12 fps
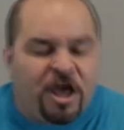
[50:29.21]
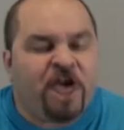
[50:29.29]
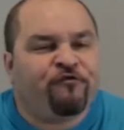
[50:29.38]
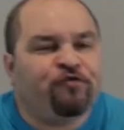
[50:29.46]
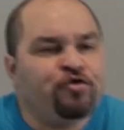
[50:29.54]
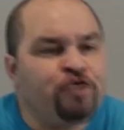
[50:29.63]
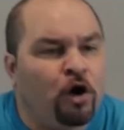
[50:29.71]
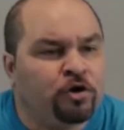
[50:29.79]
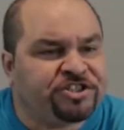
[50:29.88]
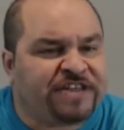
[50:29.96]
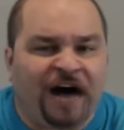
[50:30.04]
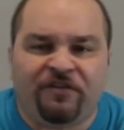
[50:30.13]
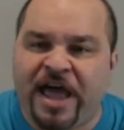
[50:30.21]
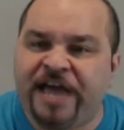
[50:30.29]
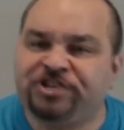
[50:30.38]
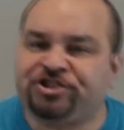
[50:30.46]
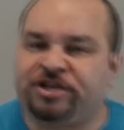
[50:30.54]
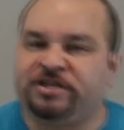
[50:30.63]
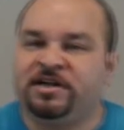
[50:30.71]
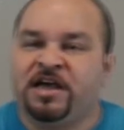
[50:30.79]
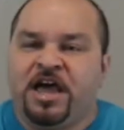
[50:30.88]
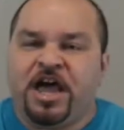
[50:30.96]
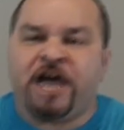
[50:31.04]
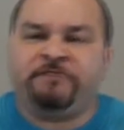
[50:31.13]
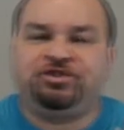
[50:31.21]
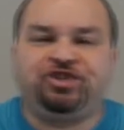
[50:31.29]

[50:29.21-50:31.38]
If you know salvation, if